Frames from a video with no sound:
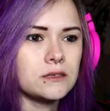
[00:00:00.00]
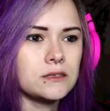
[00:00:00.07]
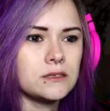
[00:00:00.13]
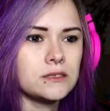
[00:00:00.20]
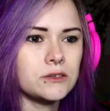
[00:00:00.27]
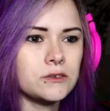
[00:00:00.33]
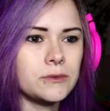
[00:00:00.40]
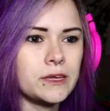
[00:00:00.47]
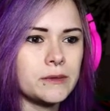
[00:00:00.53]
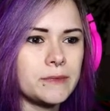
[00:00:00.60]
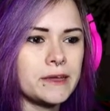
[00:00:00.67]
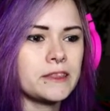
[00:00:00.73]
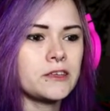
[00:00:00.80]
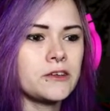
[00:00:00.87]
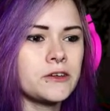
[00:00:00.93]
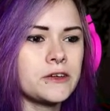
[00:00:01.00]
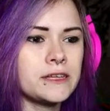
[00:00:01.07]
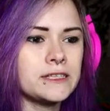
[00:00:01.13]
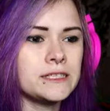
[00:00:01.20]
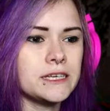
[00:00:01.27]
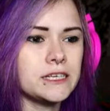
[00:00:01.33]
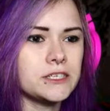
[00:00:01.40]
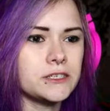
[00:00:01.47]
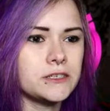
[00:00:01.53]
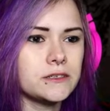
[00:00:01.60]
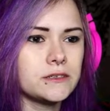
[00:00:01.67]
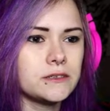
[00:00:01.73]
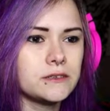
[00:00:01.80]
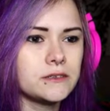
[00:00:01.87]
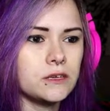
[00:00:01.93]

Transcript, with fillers: So we can make the cooking station.